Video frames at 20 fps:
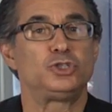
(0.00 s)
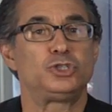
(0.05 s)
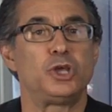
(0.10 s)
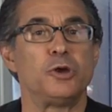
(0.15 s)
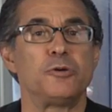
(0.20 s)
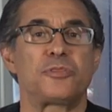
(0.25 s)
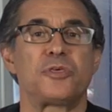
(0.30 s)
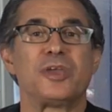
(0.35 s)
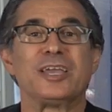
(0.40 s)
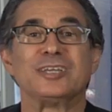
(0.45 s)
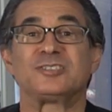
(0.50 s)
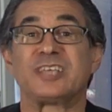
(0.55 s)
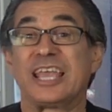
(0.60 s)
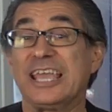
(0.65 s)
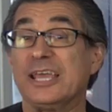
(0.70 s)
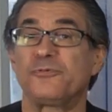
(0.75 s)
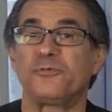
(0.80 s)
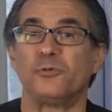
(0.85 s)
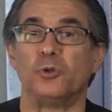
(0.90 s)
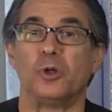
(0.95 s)
two things
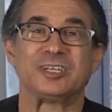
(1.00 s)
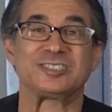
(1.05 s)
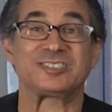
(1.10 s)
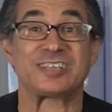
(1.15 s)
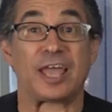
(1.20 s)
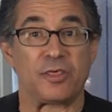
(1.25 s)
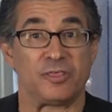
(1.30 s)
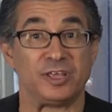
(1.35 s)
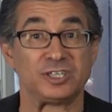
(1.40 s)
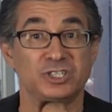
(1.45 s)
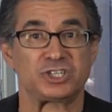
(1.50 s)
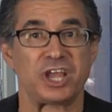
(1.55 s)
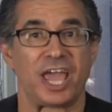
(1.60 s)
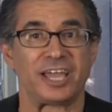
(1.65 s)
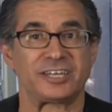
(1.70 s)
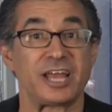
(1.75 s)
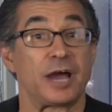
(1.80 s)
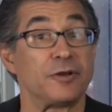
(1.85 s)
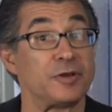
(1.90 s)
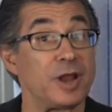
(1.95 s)
influenced this
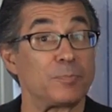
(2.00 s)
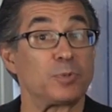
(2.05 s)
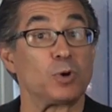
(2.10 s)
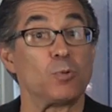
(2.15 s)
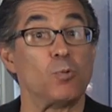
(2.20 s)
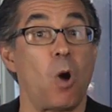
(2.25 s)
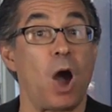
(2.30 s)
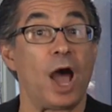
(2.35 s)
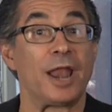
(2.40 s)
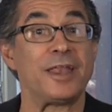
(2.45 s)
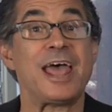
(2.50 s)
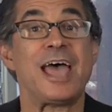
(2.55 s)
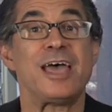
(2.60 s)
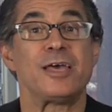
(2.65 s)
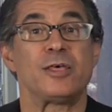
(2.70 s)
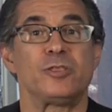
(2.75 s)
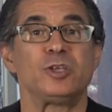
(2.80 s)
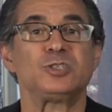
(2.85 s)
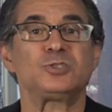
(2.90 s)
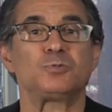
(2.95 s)
shakedown. Number one,
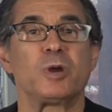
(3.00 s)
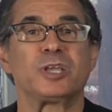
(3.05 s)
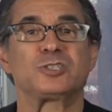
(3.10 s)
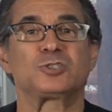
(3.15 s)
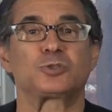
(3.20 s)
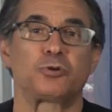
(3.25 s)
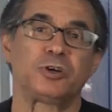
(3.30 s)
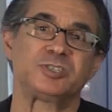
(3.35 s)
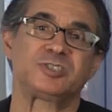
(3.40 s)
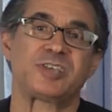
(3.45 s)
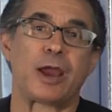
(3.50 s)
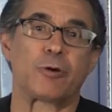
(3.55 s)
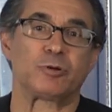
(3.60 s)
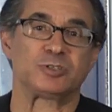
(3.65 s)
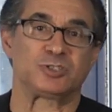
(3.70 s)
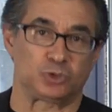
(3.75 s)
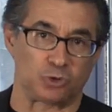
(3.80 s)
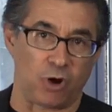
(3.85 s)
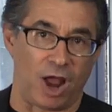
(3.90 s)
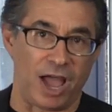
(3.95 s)
this week's Chris
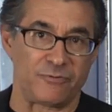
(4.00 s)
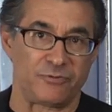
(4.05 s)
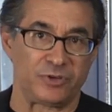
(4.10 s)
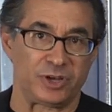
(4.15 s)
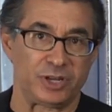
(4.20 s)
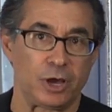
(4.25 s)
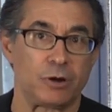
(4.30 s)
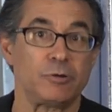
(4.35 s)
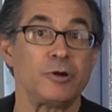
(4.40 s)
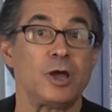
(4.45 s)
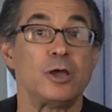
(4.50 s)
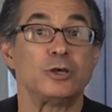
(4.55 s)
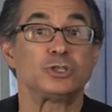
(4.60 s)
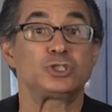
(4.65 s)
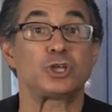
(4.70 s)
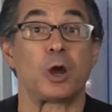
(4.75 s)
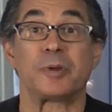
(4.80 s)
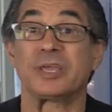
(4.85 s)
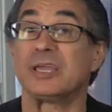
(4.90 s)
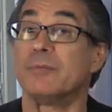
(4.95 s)
Harris drive video
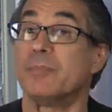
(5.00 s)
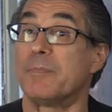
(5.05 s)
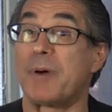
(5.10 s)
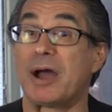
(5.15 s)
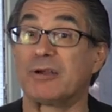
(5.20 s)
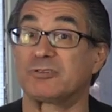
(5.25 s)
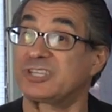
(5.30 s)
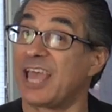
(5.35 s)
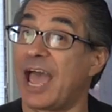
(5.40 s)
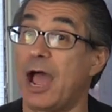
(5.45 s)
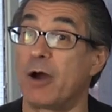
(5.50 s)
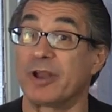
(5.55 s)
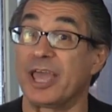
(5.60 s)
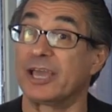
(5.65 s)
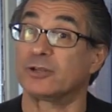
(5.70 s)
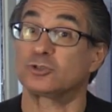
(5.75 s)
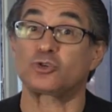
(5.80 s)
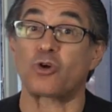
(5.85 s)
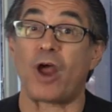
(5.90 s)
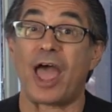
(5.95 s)
showing him about town
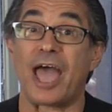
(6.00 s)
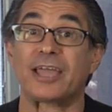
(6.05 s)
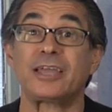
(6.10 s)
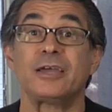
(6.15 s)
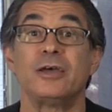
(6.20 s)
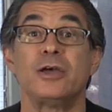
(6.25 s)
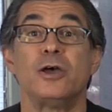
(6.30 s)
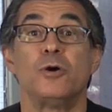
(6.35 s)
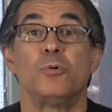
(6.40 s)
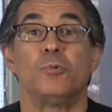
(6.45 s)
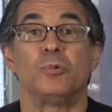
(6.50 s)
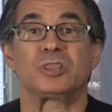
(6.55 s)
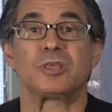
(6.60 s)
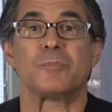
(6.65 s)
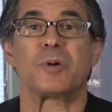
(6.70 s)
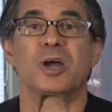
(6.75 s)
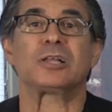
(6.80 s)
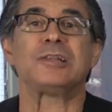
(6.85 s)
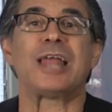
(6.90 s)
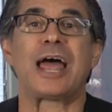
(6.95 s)
and track with the
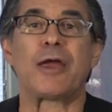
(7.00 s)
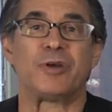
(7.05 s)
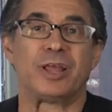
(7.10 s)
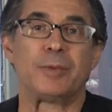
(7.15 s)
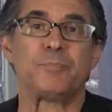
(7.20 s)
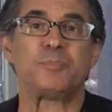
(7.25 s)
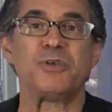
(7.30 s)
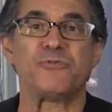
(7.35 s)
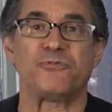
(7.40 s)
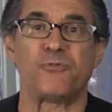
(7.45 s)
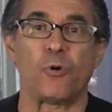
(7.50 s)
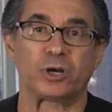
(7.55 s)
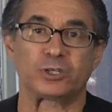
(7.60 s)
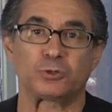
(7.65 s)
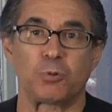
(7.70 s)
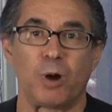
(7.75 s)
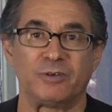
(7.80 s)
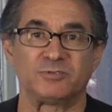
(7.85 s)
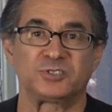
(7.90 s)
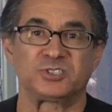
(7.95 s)
McLaren
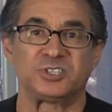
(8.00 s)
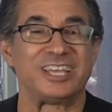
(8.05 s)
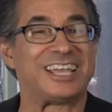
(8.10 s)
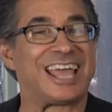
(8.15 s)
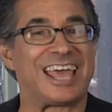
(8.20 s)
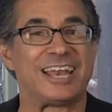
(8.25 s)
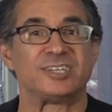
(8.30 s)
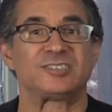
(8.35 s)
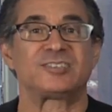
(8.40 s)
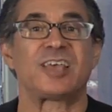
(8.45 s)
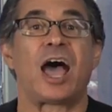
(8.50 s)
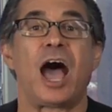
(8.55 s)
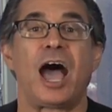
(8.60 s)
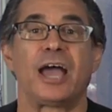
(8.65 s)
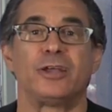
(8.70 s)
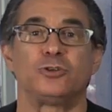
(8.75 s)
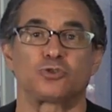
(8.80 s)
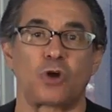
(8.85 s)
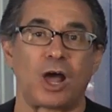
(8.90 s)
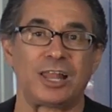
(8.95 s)
MP412C and its
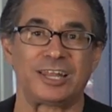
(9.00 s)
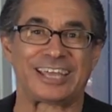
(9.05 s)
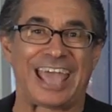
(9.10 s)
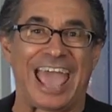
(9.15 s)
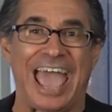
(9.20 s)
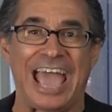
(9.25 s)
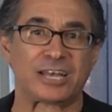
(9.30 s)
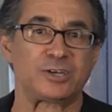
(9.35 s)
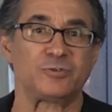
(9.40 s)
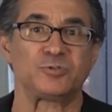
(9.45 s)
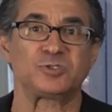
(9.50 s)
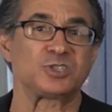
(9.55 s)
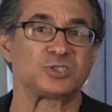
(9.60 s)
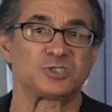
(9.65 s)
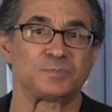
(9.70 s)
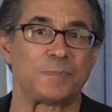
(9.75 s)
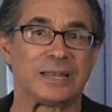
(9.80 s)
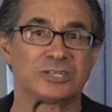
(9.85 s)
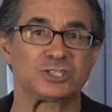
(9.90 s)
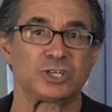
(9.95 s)
hydraulic active
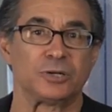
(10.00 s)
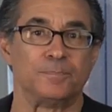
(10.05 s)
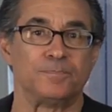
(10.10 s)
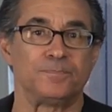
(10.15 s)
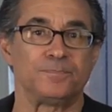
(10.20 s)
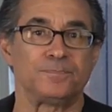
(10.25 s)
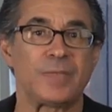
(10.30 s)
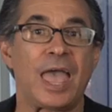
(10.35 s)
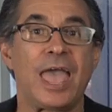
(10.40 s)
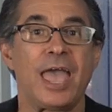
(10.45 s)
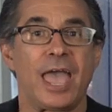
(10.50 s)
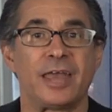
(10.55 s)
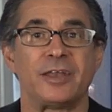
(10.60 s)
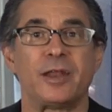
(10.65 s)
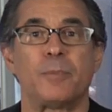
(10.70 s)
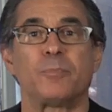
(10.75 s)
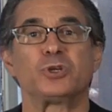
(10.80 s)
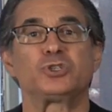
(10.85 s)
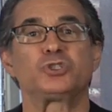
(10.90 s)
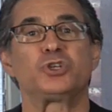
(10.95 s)
suspension. And number